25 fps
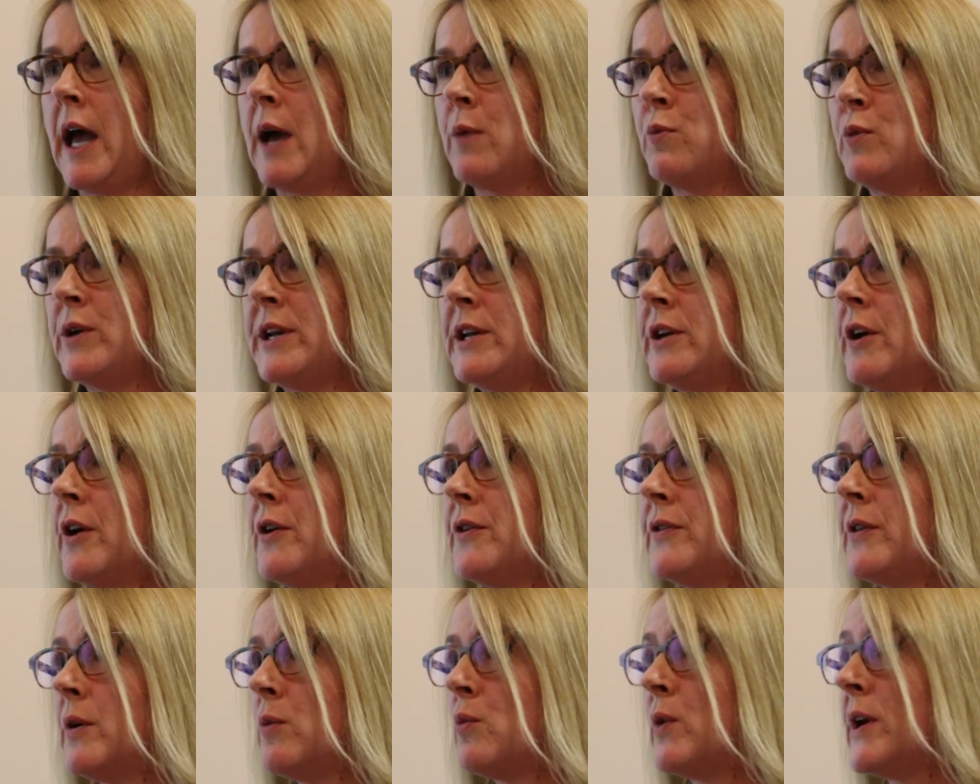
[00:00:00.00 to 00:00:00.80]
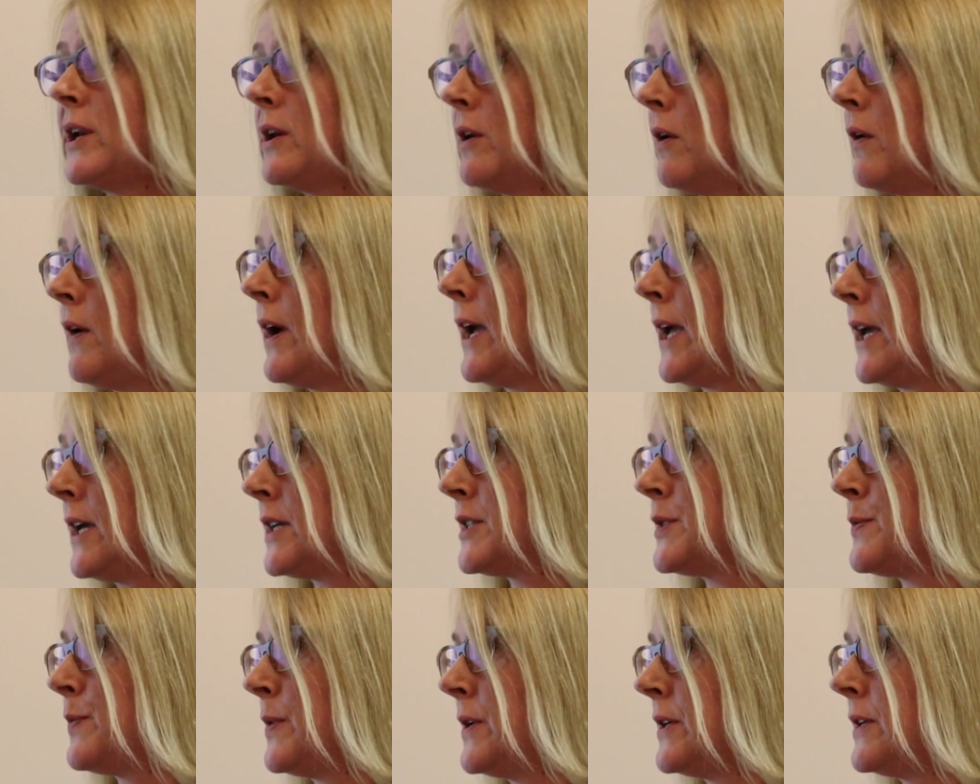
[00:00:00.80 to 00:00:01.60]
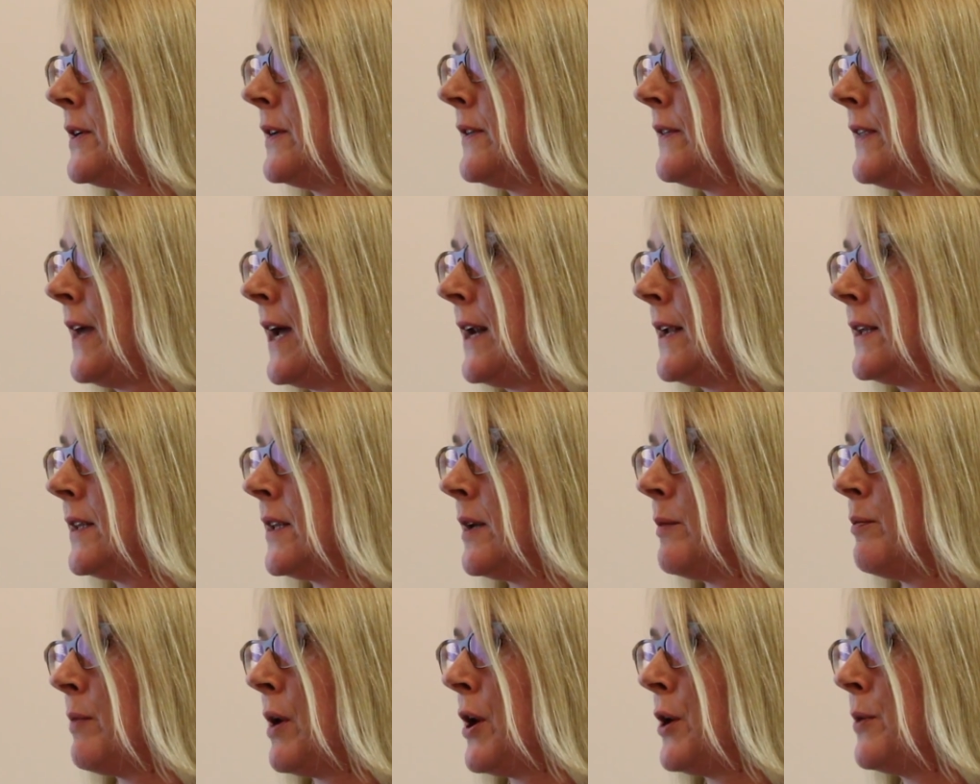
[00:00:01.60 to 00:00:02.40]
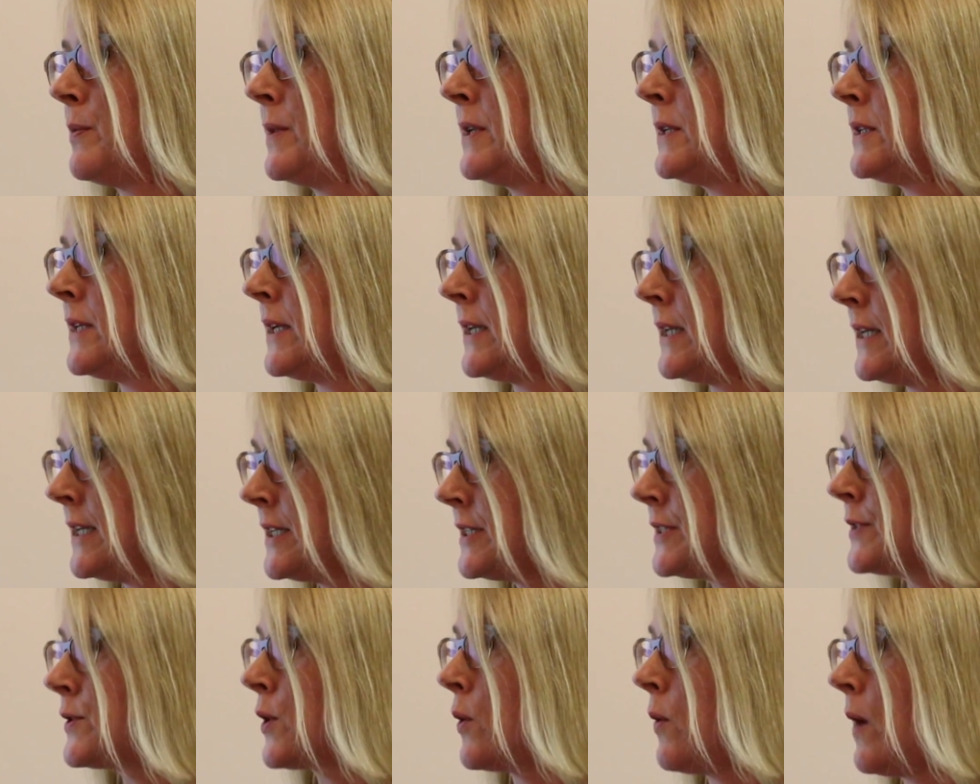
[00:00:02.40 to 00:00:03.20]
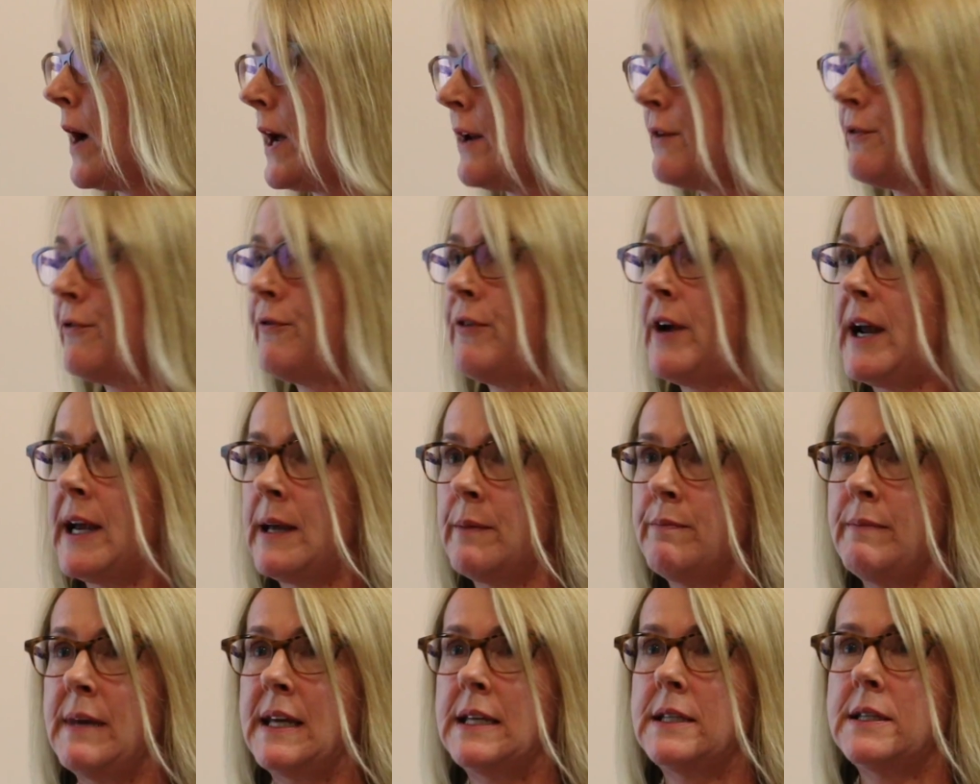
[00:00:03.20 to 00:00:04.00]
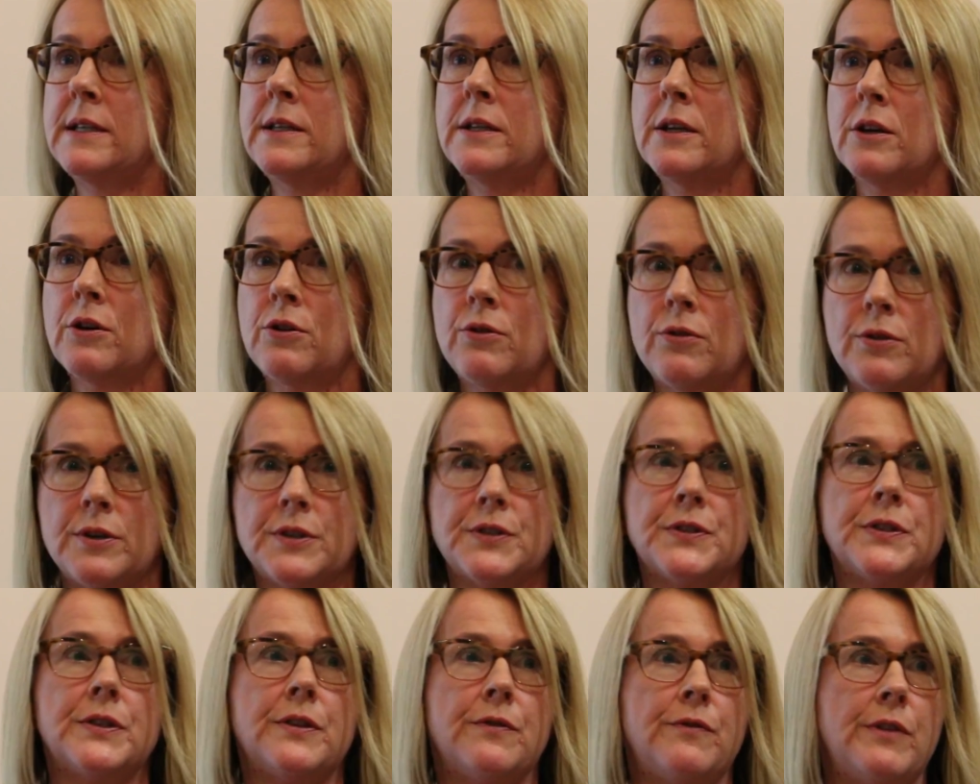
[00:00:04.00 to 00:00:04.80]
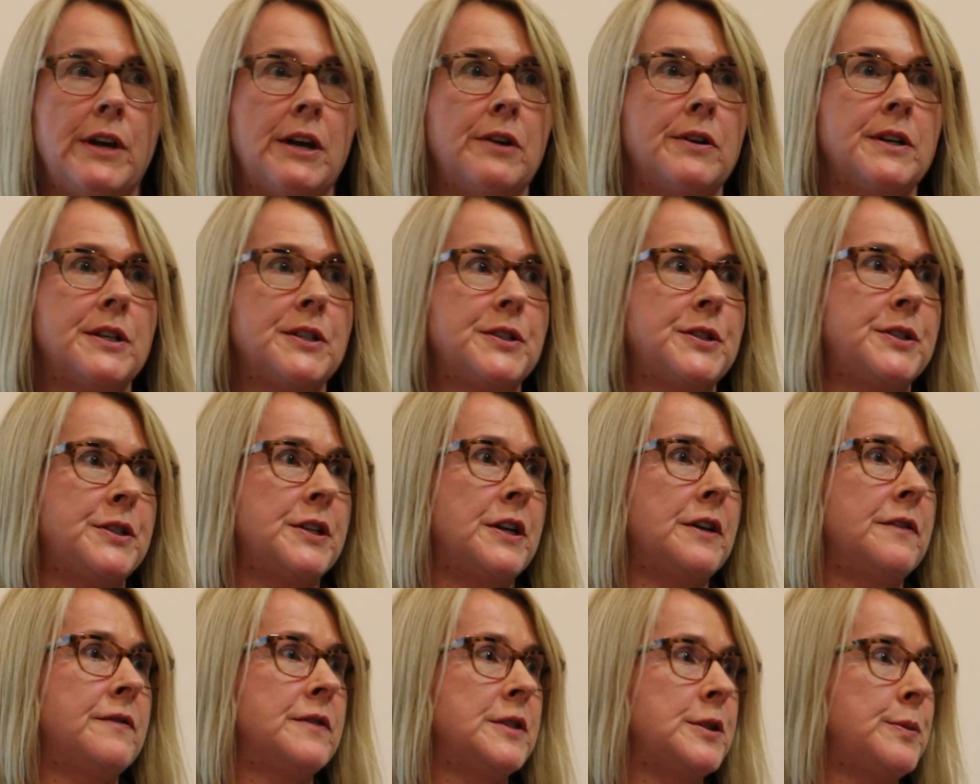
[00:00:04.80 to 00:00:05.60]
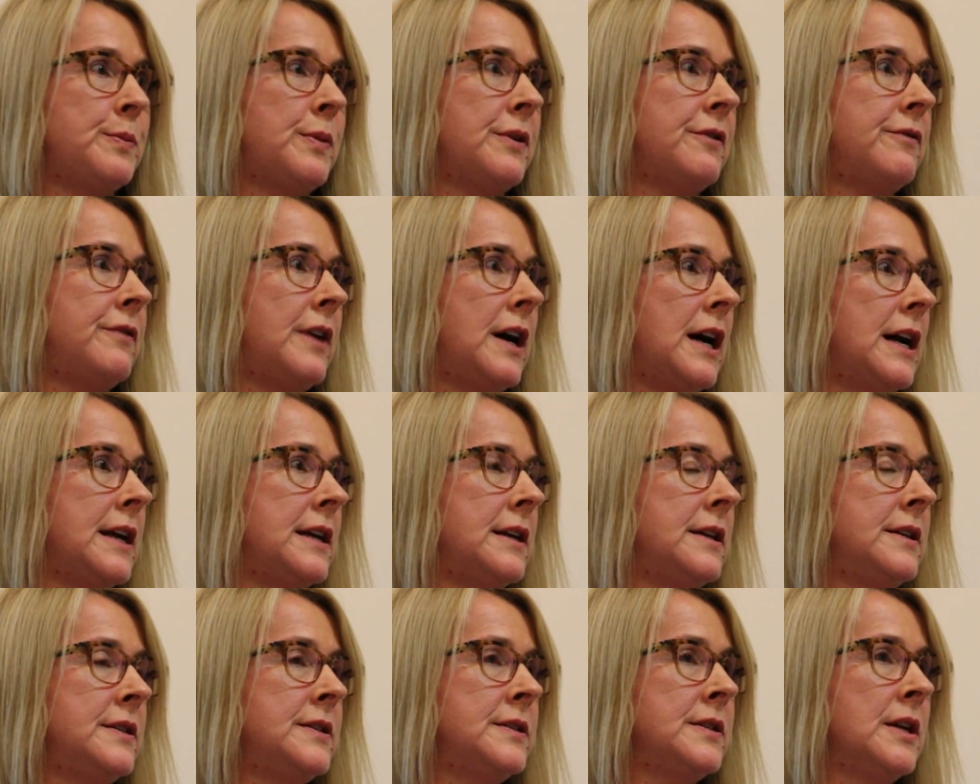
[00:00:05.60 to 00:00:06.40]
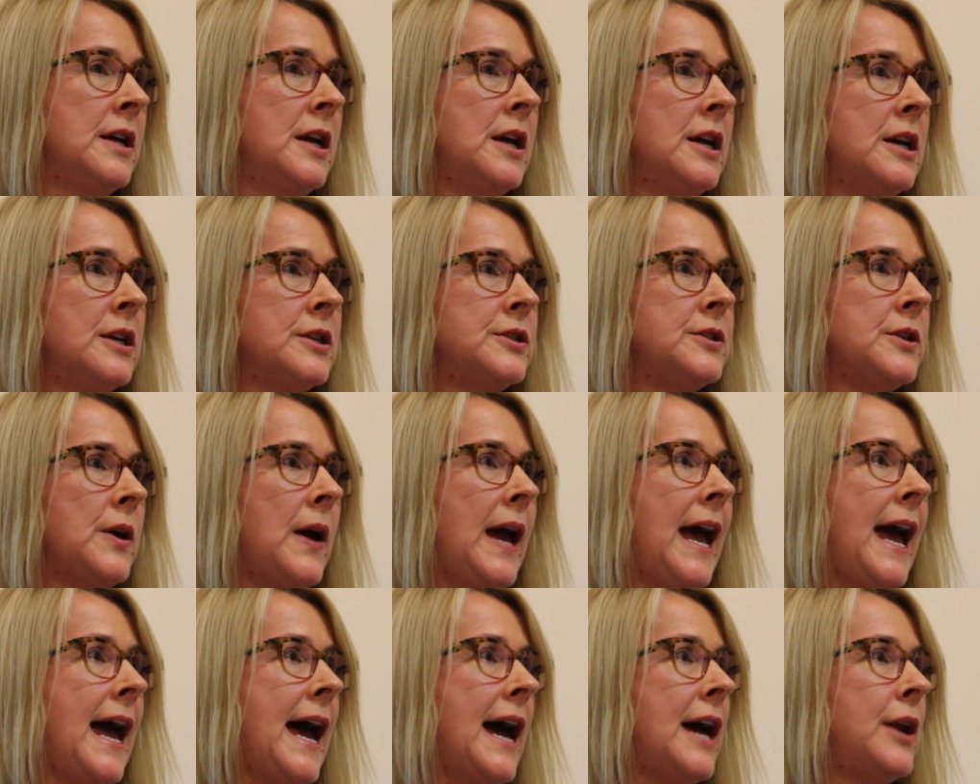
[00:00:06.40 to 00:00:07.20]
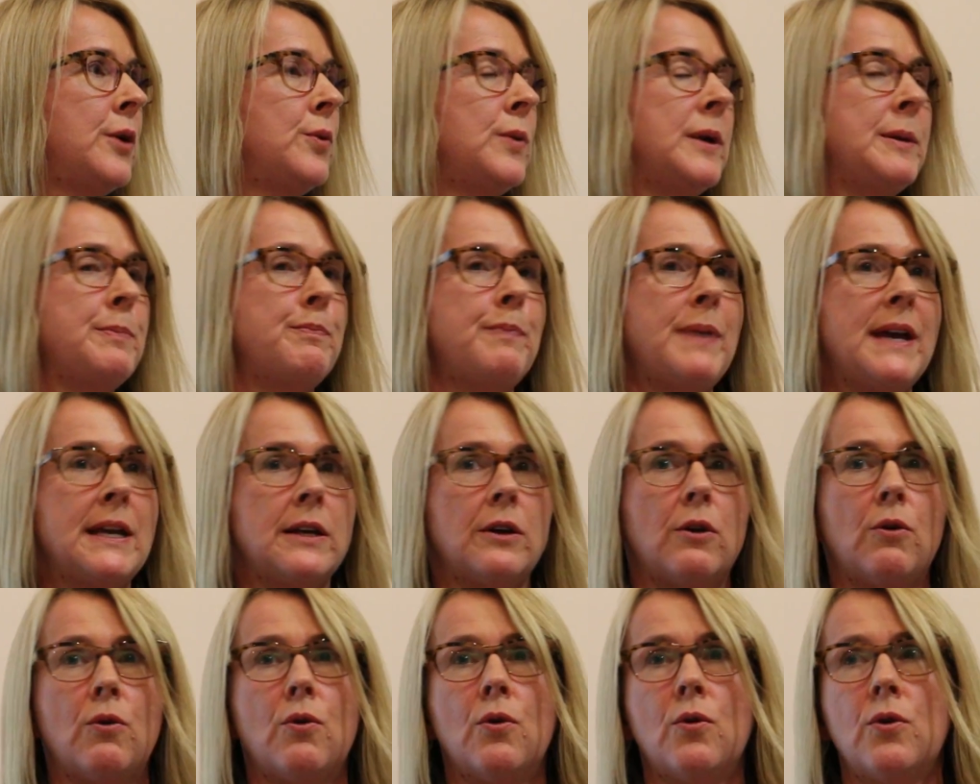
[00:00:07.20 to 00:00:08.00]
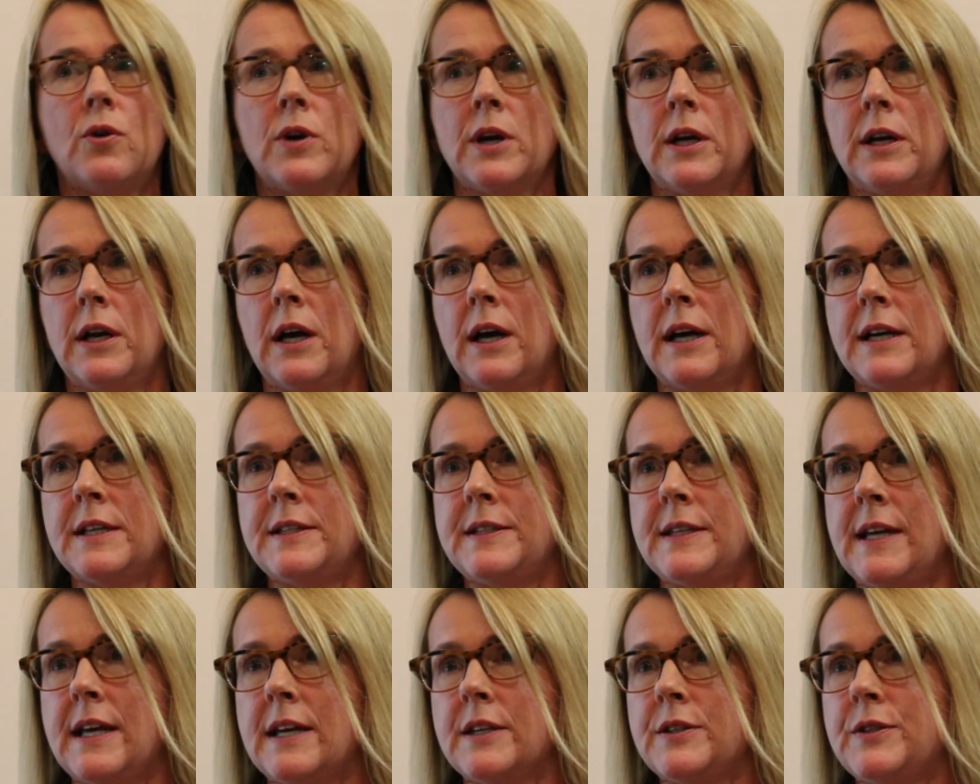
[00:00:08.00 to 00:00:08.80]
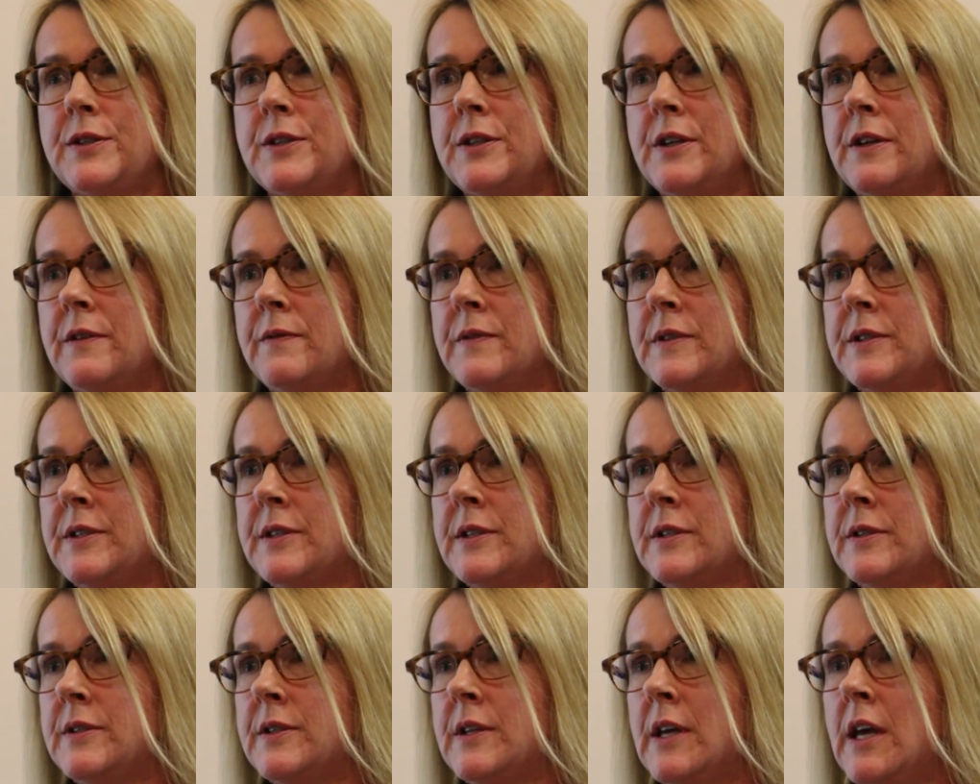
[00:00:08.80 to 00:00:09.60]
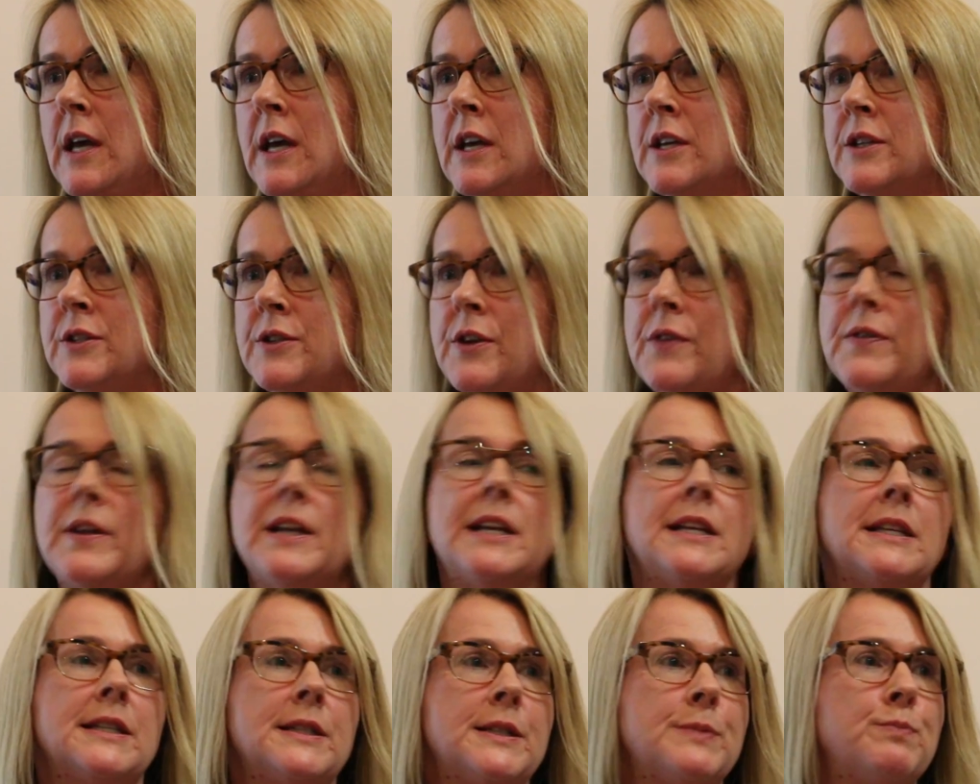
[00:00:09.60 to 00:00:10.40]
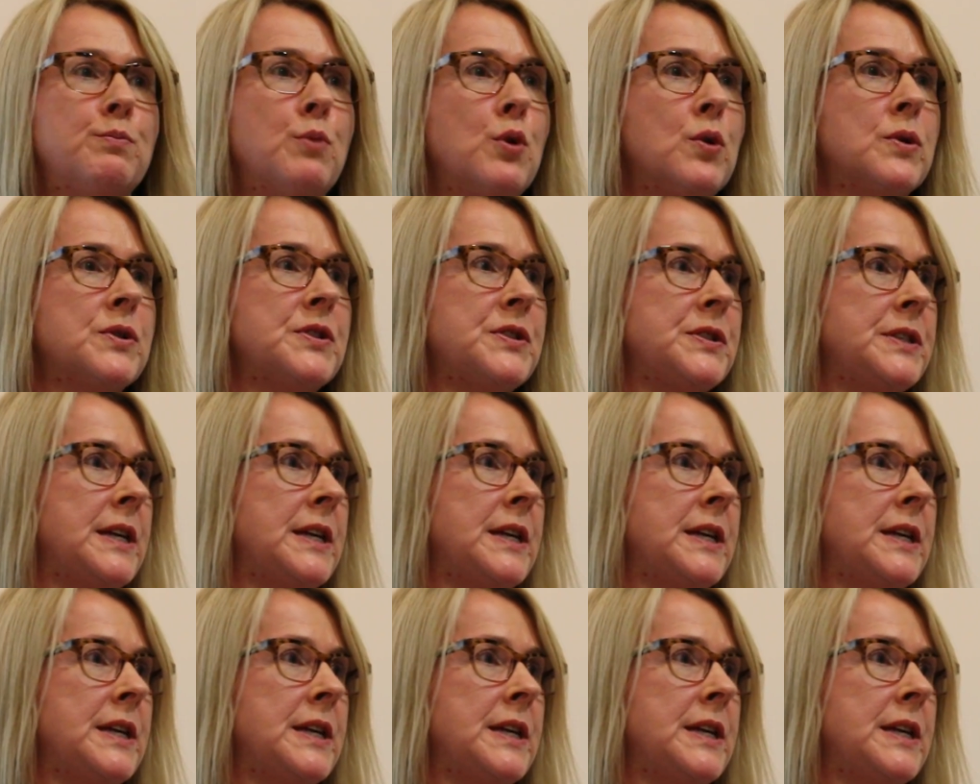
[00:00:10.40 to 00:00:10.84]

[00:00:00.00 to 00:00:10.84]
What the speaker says: And we know that we're not expert at that at the moment. It is quite fragmented across the various service providers. So how do we better organise our services so that it's more